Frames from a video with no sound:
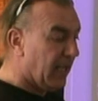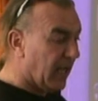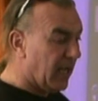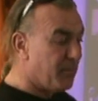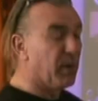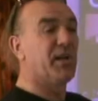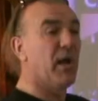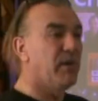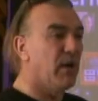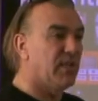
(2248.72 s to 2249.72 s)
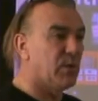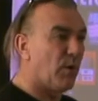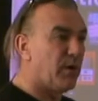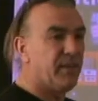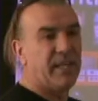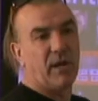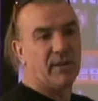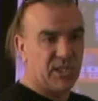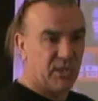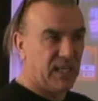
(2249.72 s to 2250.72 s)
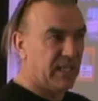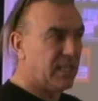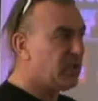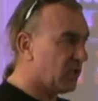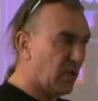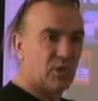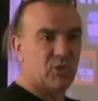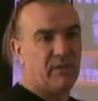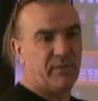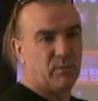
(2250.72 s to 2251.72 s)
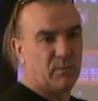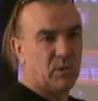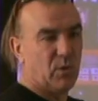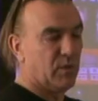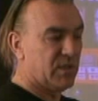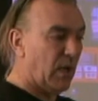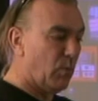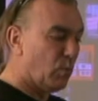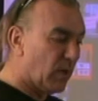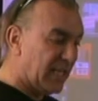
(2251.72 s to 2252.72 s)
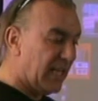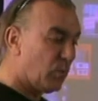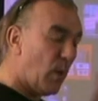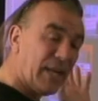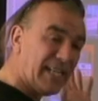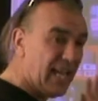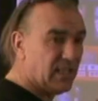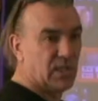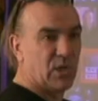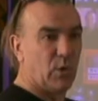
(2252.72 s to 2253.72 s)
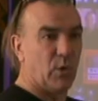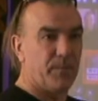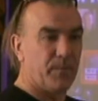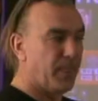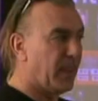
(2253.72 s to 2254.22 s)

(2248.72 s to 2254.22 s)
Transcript: But a no-notice warrant, they don't issue this, they just go straight for court. So, what I did, we went down to the court.